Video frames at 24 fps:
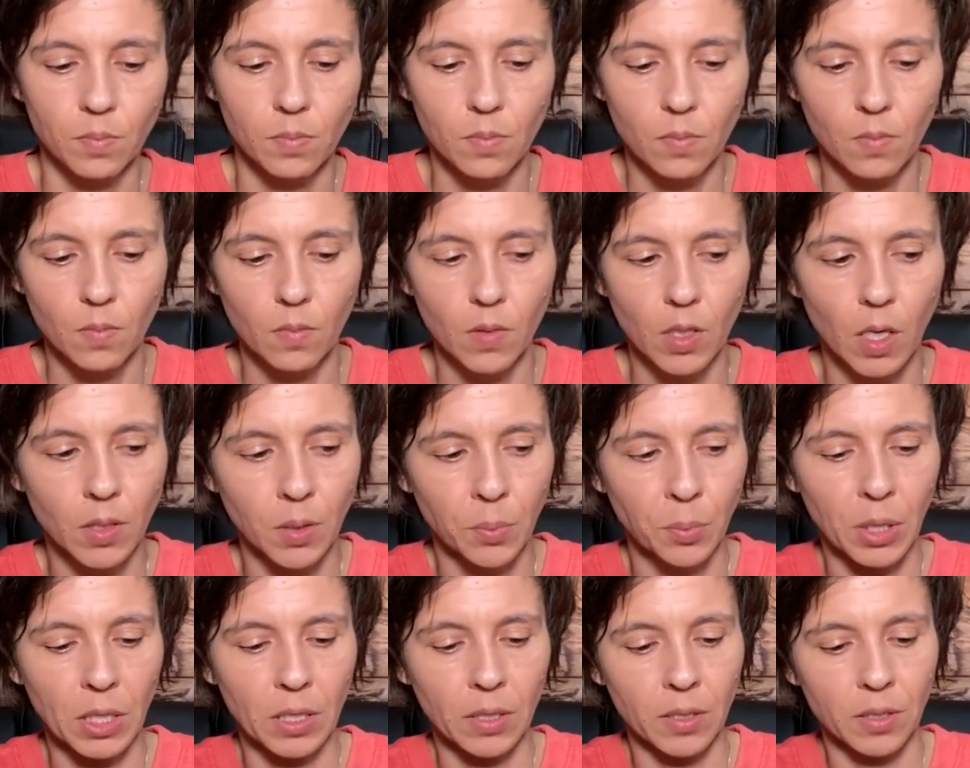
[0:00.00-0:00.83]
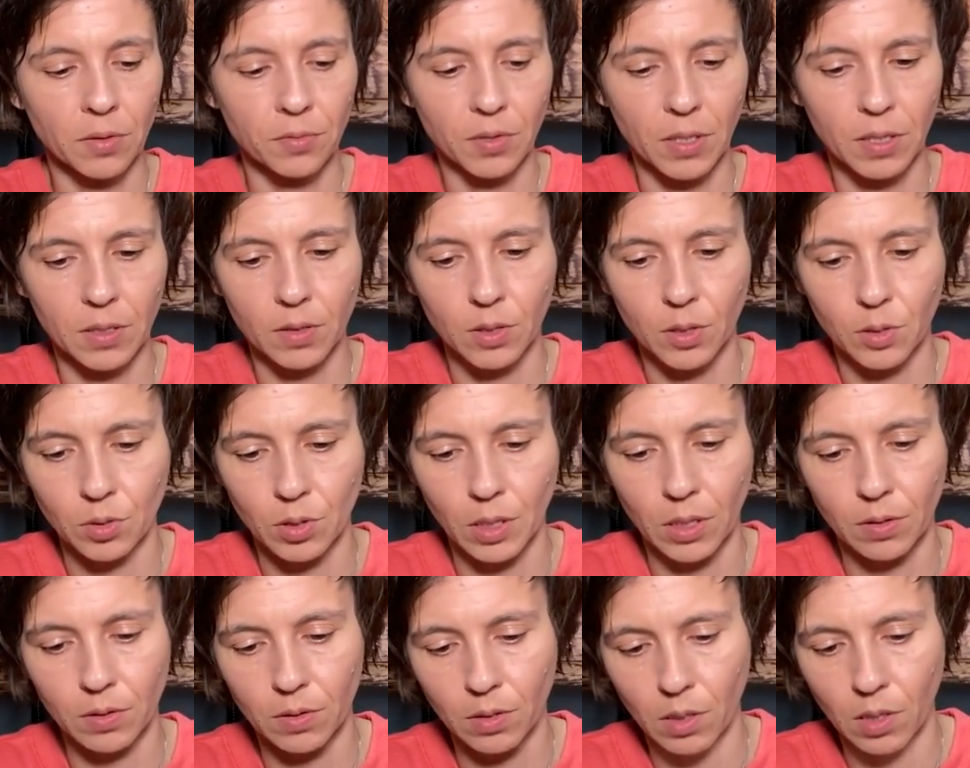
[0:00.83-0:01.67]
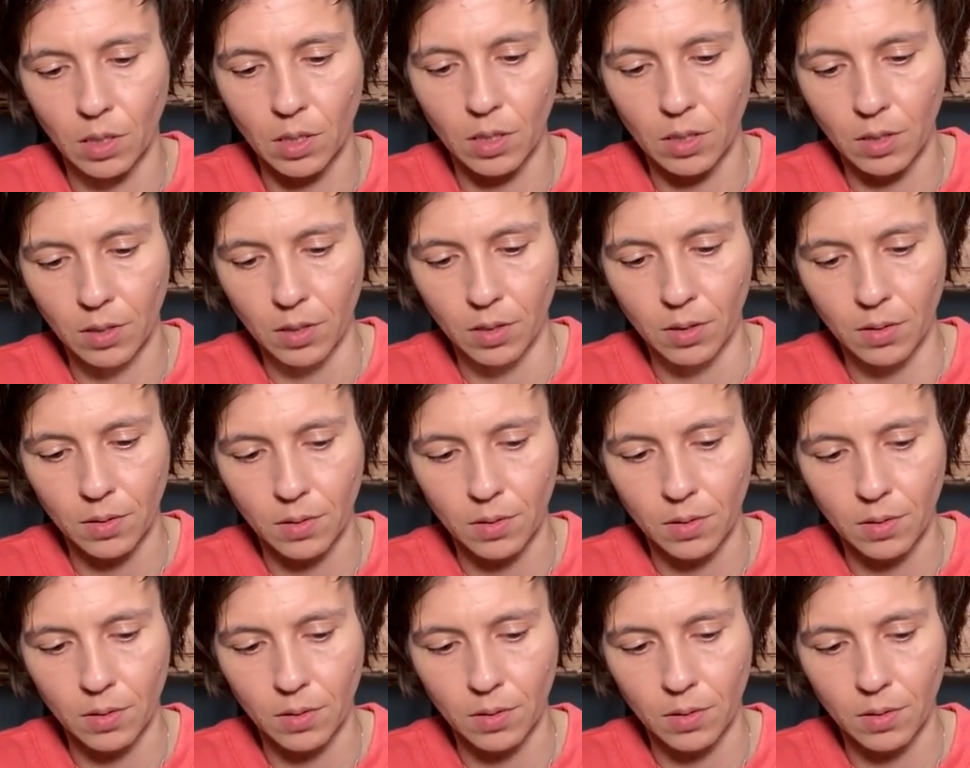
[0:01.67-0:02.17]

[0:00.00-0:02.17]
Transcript: Let me clarify the Strength card